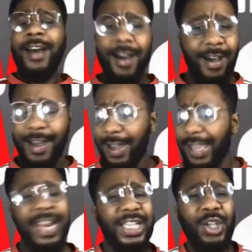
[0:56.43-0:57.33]
Oh,
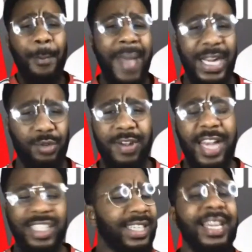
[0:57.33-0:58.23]
it is your match
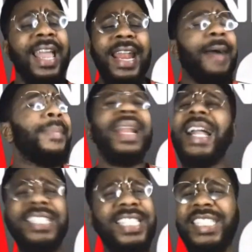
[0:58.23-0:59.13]
reaction, and I'm
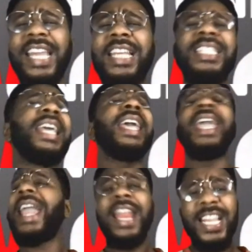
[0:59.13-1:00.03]
glad to say this.
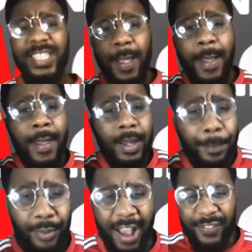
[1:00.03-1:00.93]
It is
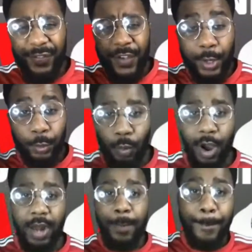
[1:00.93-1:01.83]
Brentford
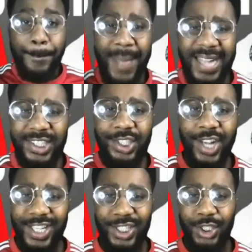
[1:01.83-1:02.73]
one,
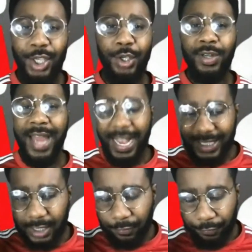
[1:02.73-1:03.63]
Manchester United